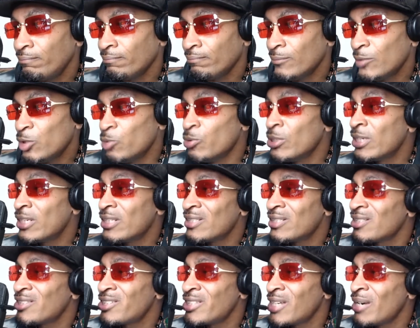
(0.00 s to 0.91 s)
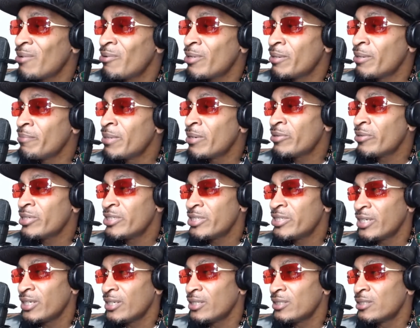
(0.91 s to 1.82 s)
You niggas is sharing a Miri
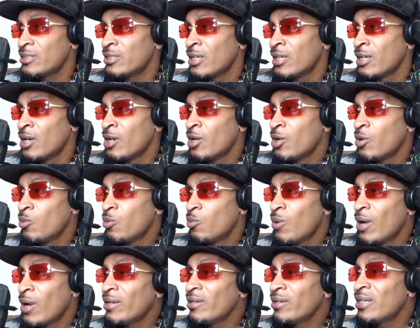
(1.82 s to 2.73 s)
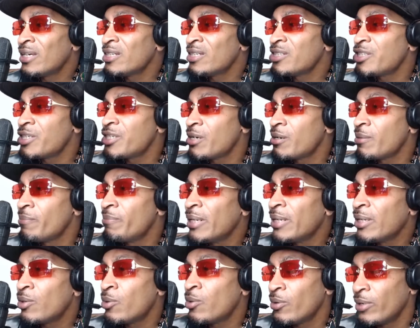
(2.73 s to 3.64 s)
jeans. Why you can't share a
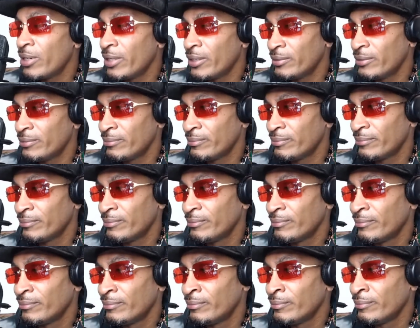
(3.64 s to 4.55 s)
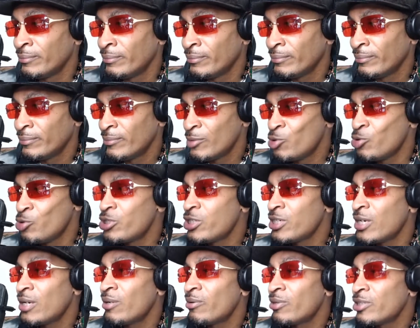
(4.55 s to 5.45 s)
Bitcoin? You
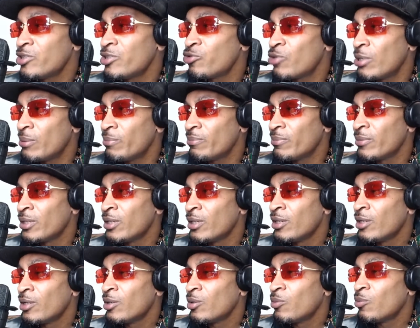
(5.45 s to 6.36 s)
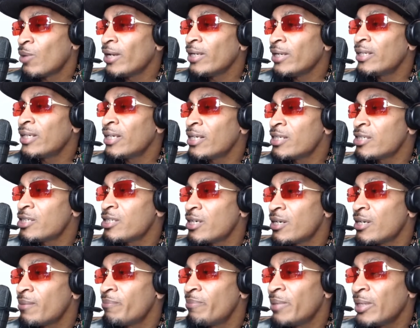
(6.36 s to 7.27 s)
sharing drip. Why you can't
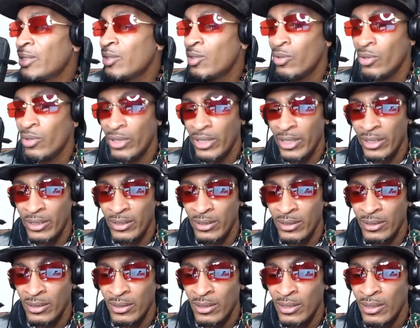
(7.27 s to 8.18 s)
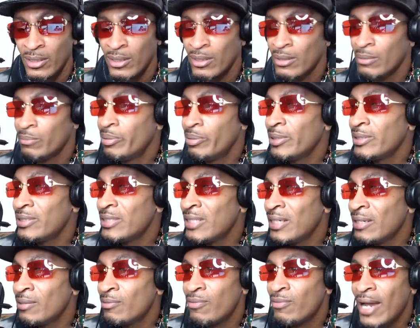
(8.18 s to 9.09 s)
share a Bitcoin? Put
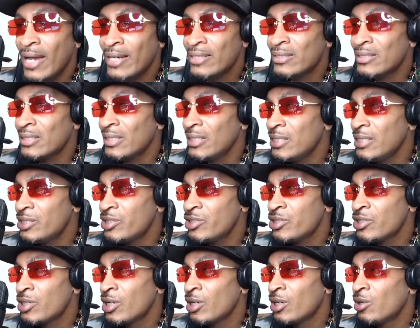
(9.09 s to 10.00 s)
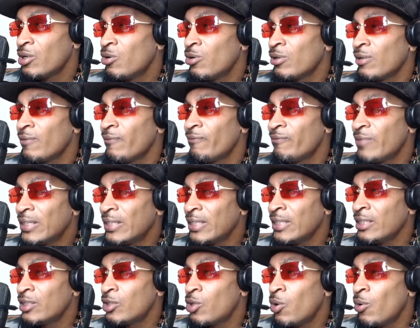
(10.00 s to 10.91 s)
10 racks each on a
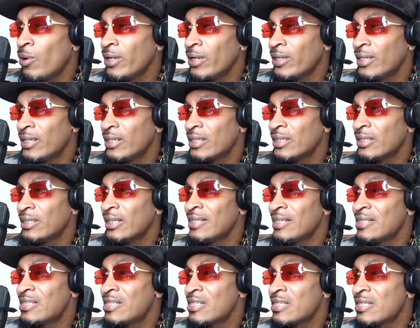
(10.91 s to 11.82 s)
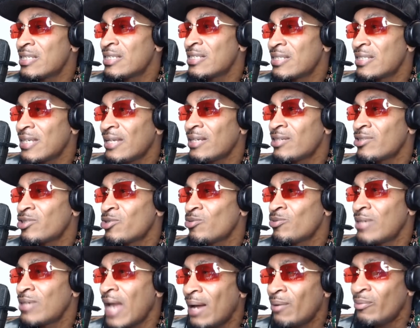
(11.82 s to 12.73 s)
fucking coin, nigga, and just to say that you
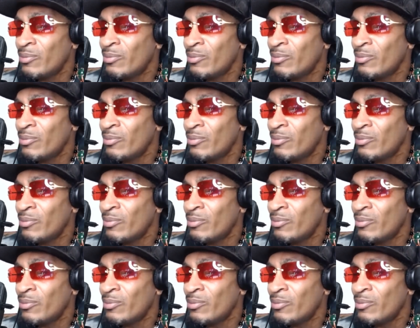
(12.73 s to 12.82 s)
got